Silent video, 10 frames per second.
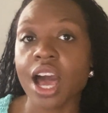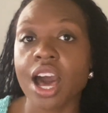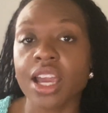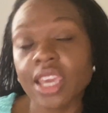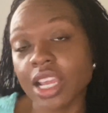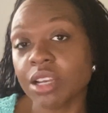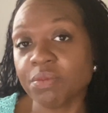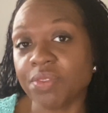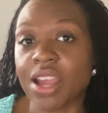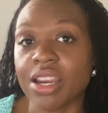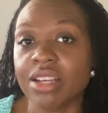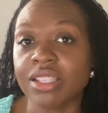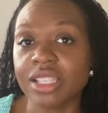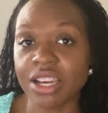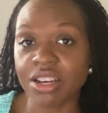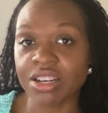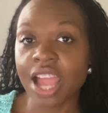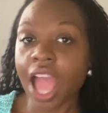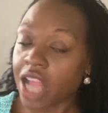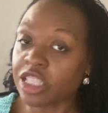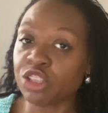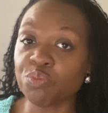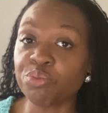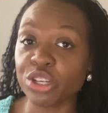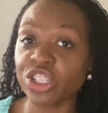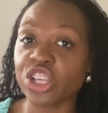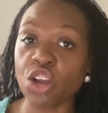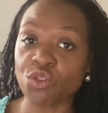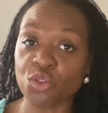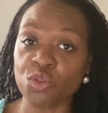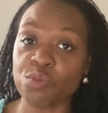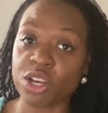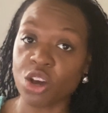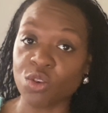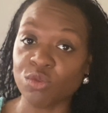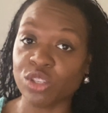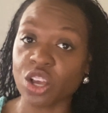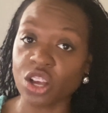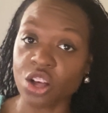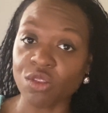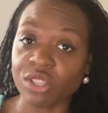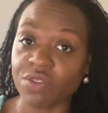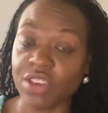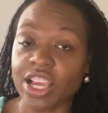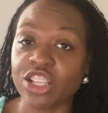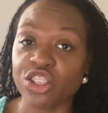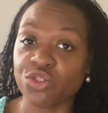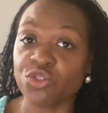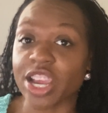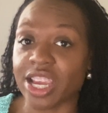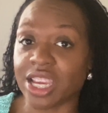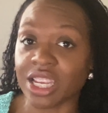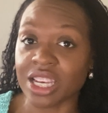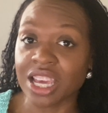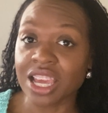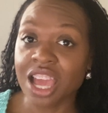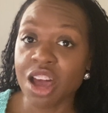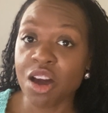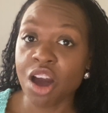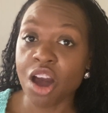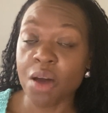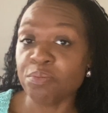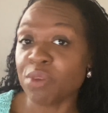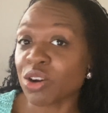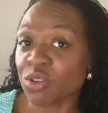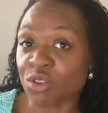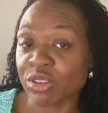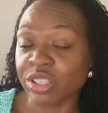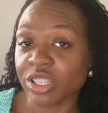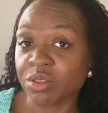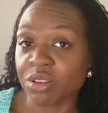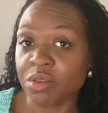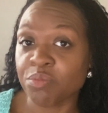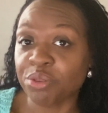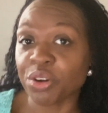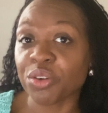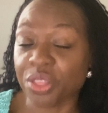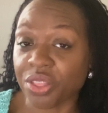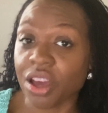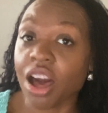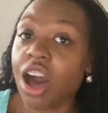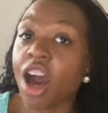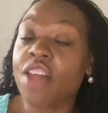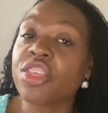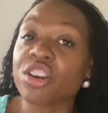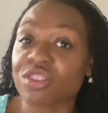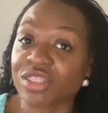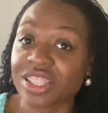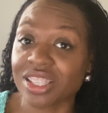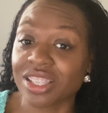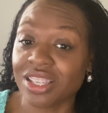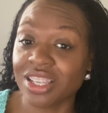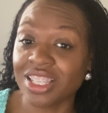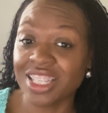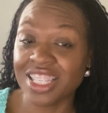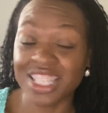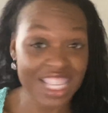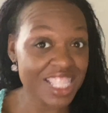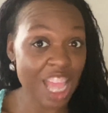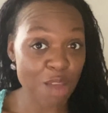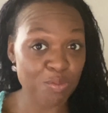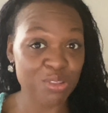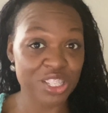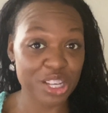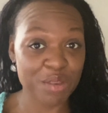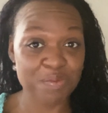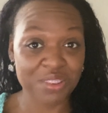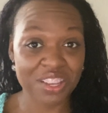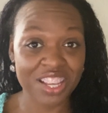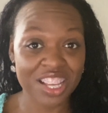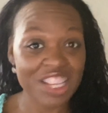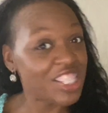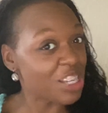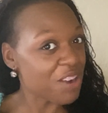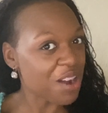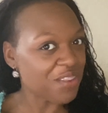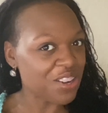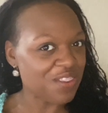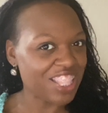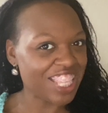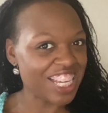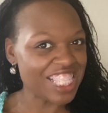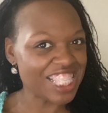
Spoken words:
a kingdom financier, and to push, groom, coach, cultivate, train, emerge, birth others, discipleship. You see where I'm going with this?